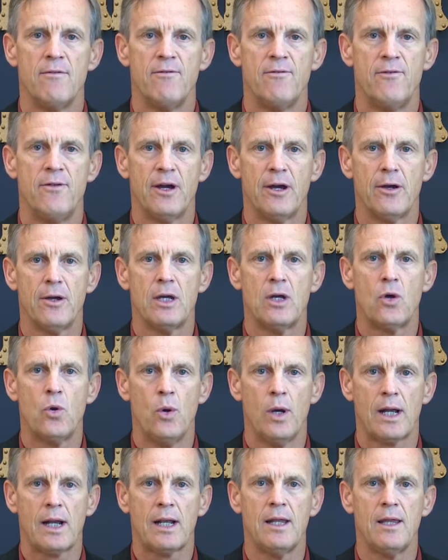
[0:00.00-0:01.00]
very
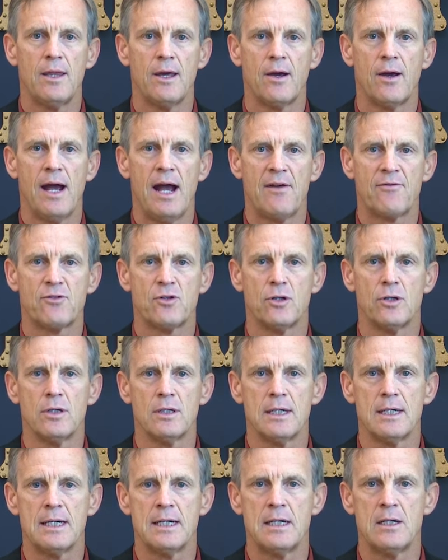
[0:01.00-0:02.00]
quickly thereafter,
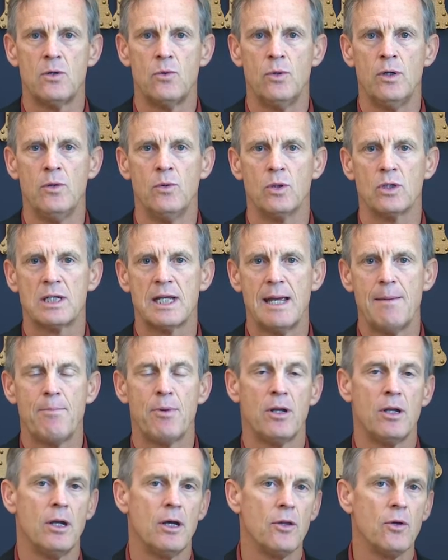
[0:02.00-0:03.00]
we will tape
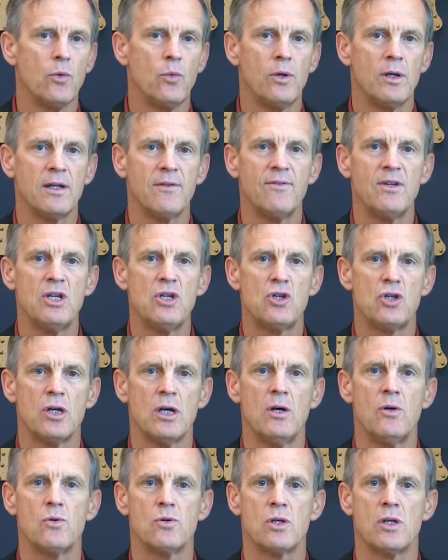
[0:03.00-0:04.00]
another one of these
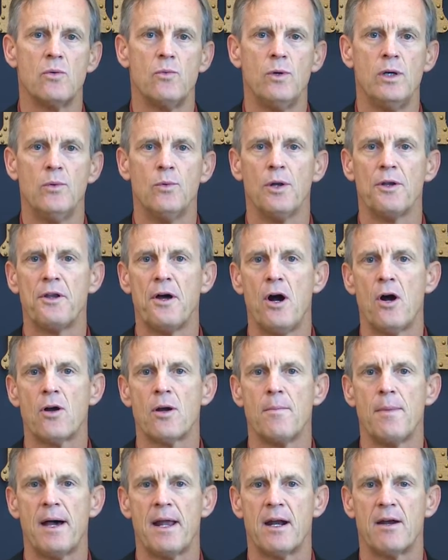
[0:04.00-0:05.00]
shows and we will talk
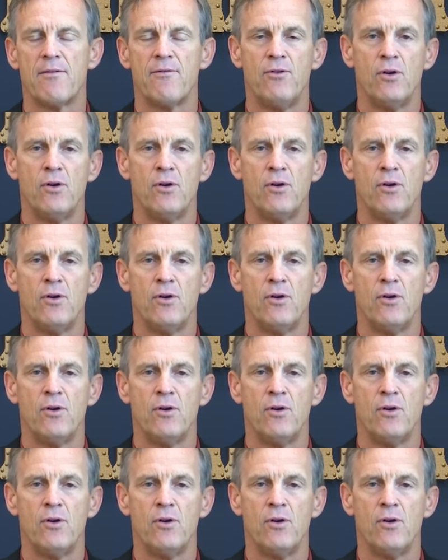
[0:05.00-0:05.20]
about our